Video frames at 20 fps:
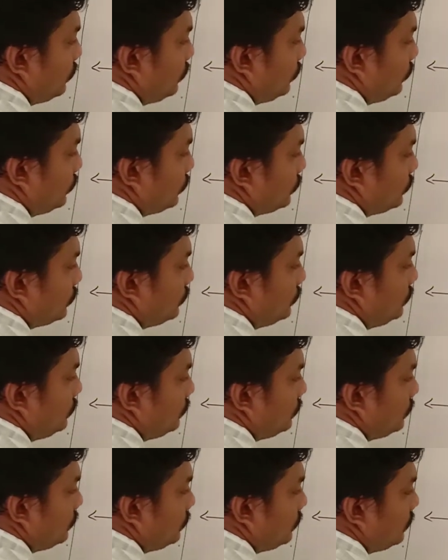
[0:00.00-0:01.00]

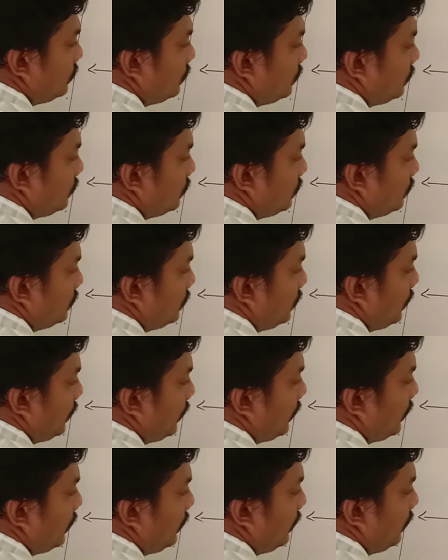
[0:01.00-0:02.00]
2,
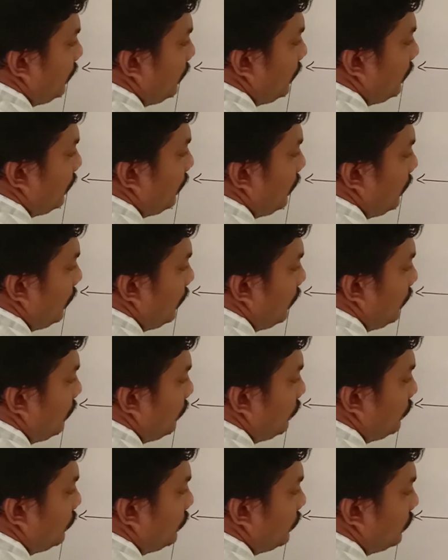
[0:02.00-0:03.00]
3,
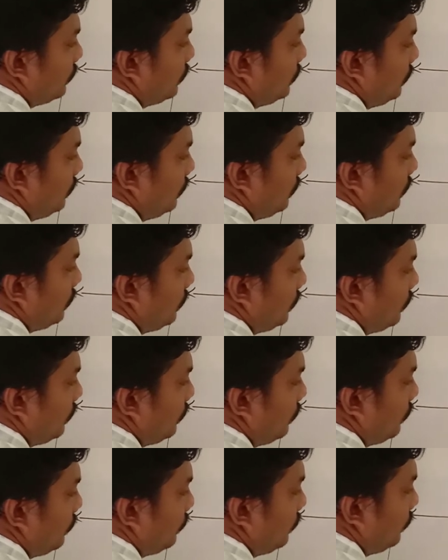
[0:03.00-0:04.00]
4,
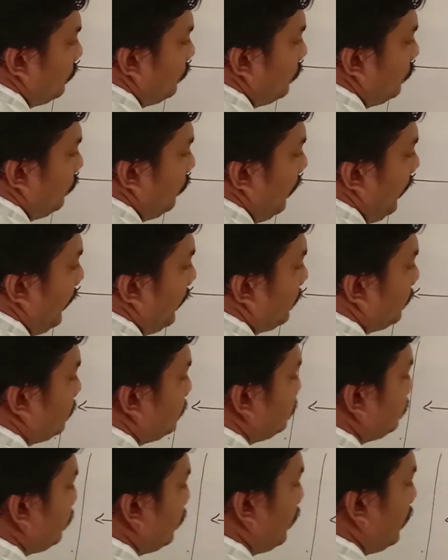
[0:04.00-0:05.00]
5.
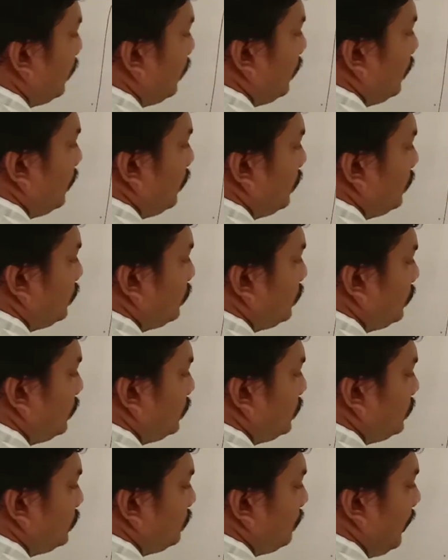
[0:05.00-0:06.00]
So
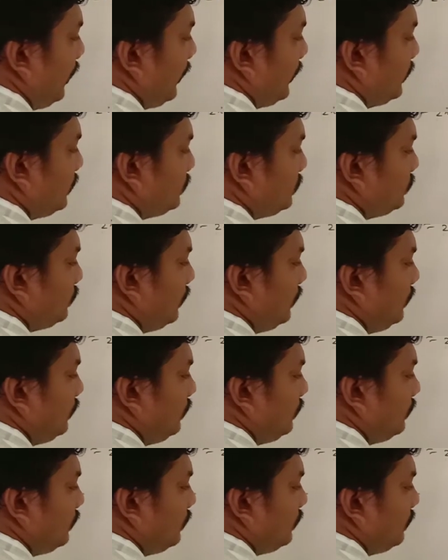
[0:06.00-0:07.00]
this is minus
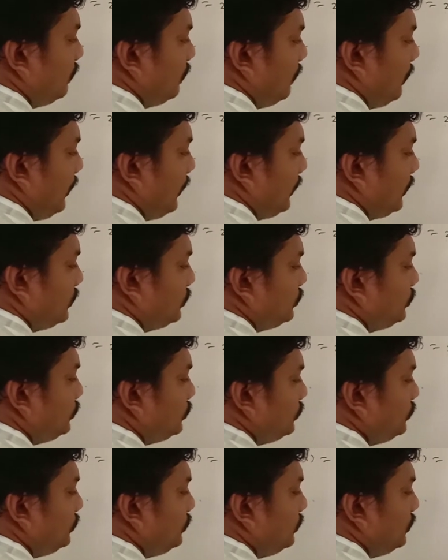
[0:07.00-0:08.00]
1, minus
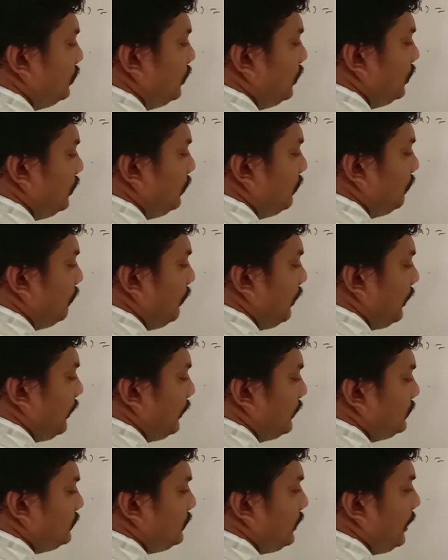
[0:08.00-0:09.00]
2,
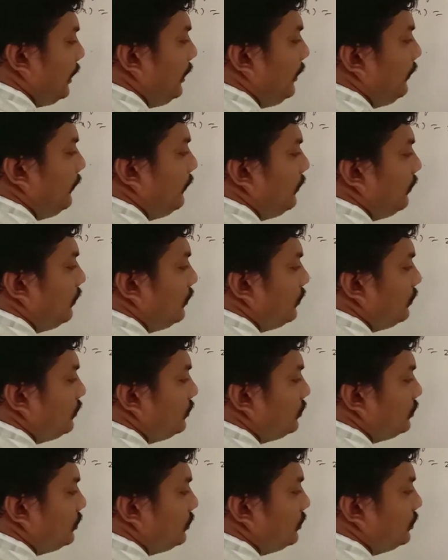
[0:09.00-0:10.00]
minus 3.
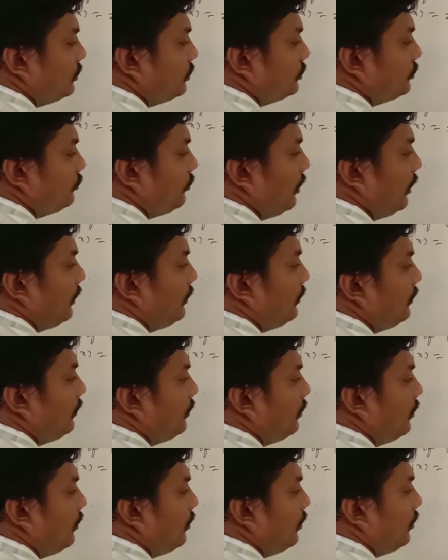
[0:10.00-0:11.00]
So this is 1,
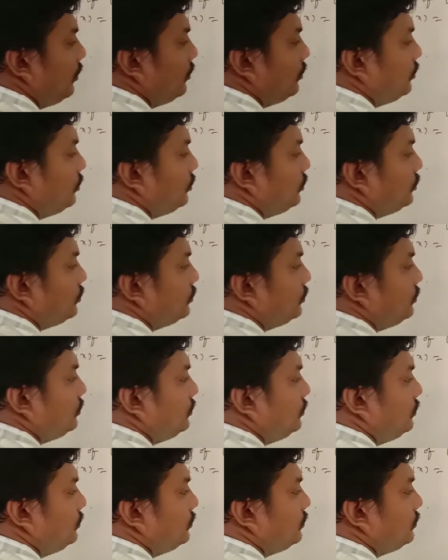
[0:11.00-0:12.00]

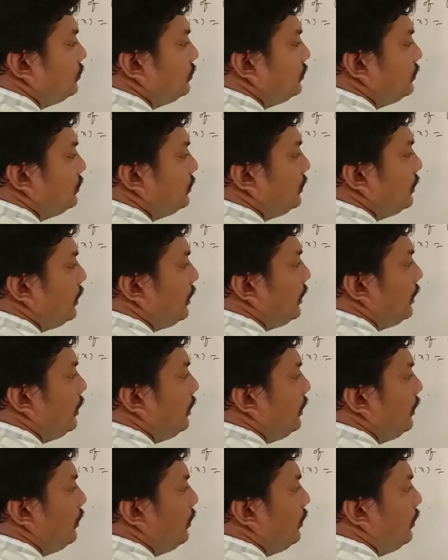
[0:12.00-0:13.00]
2,
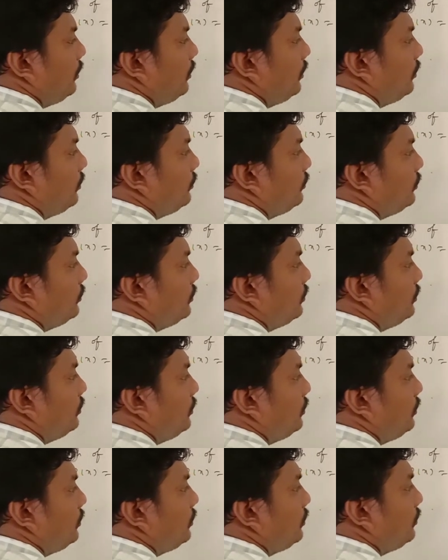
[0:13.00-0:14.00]
3,
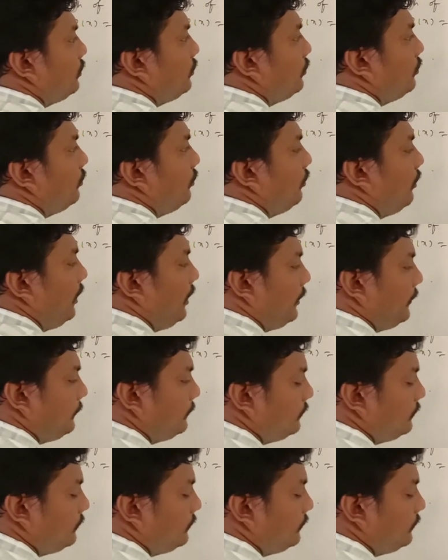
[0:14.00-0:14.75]
4, 5.